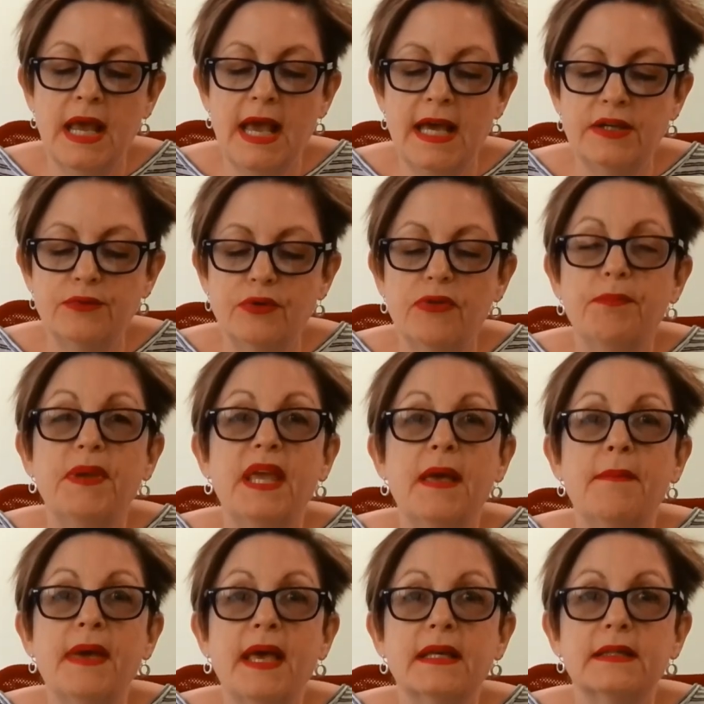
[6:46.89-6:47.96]
and with
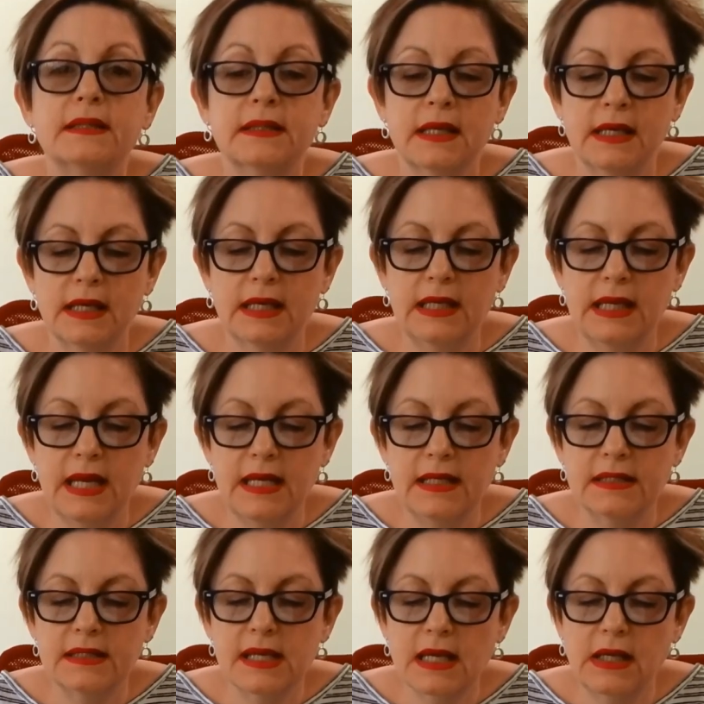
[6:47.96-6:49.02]
BMS,
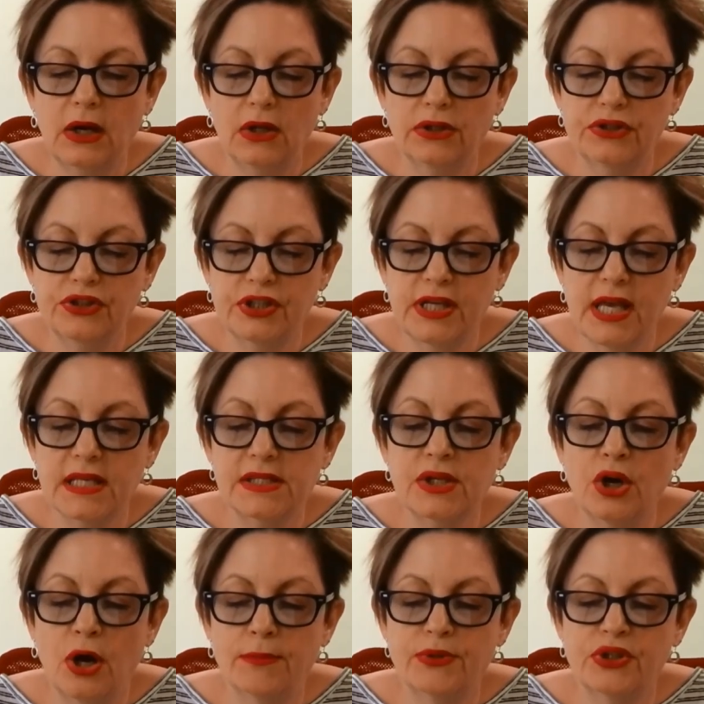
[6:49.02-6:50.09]
Canadian Psychology has an
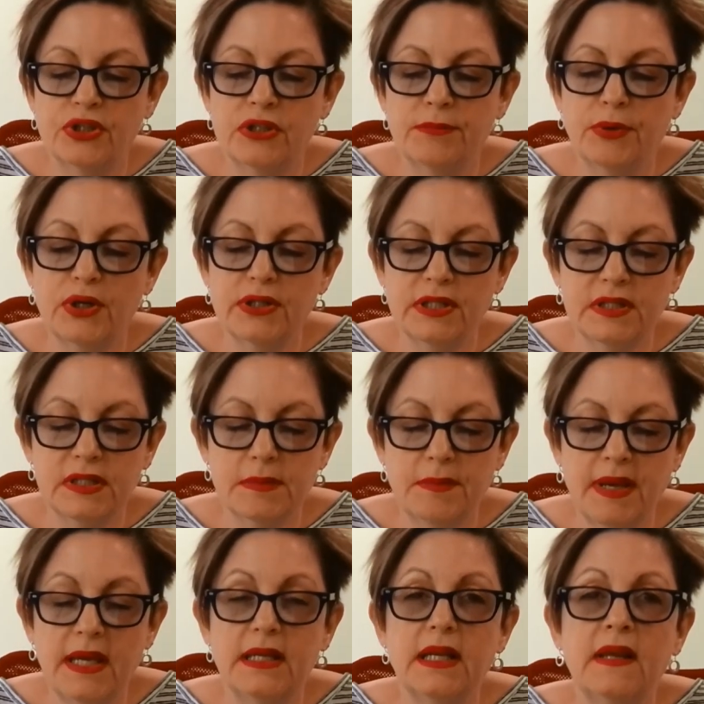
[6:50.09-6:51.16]
option to
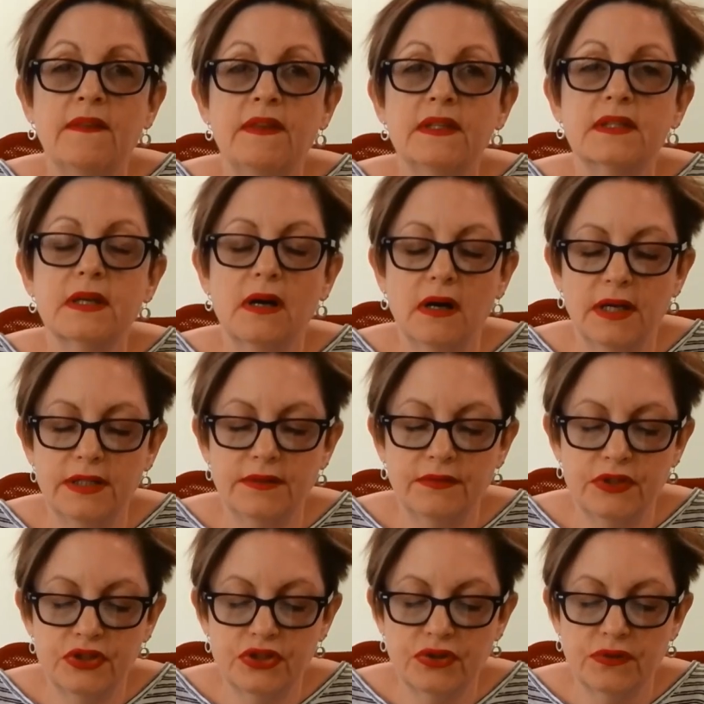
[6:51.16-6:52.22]
participate in this kind of
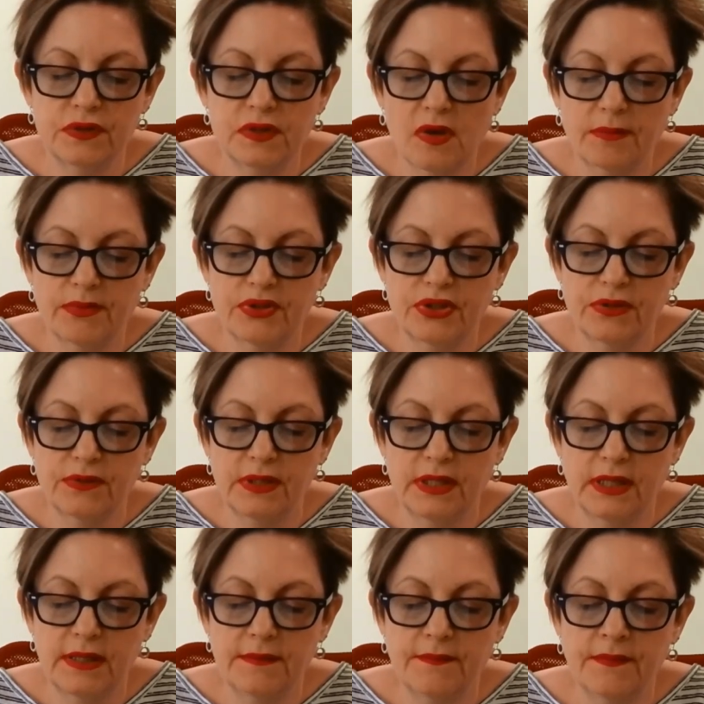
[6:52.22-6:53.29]
insurance
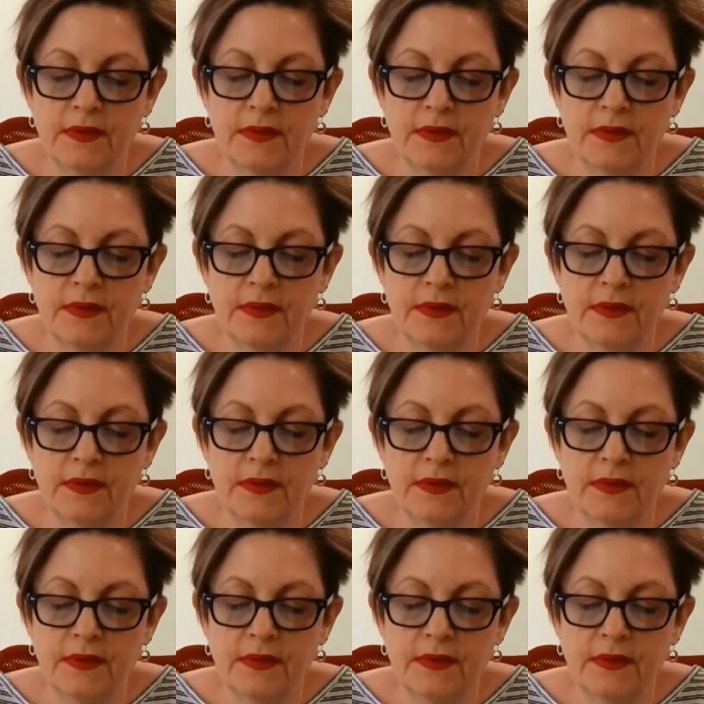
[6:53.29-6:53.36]
opportunity.